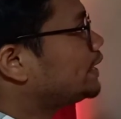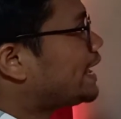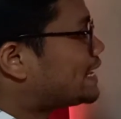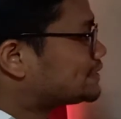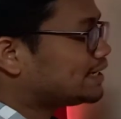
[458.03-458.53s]

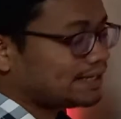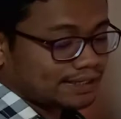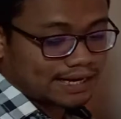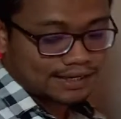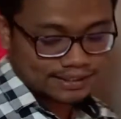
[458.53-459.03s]
ascending
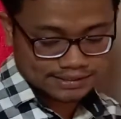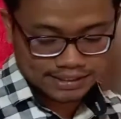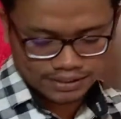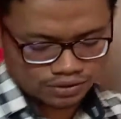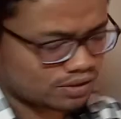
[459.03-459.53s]
and
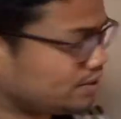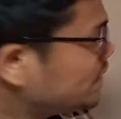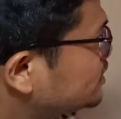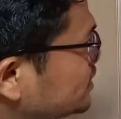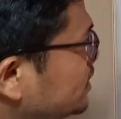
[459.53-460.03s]
descending order.
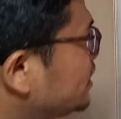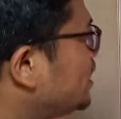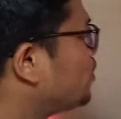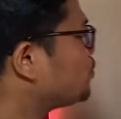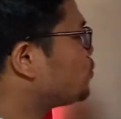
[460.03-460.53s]
Yes children,
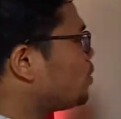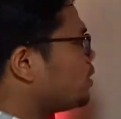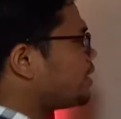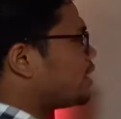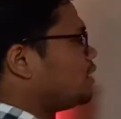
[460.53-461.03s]
now you
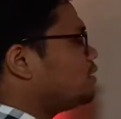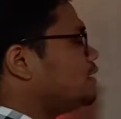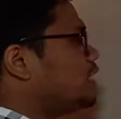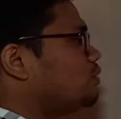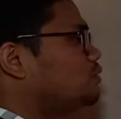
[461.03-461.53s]
already learned
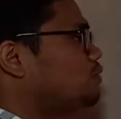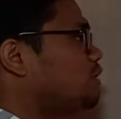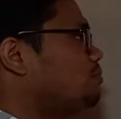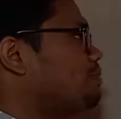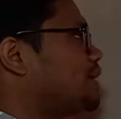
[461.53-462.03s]
how to compare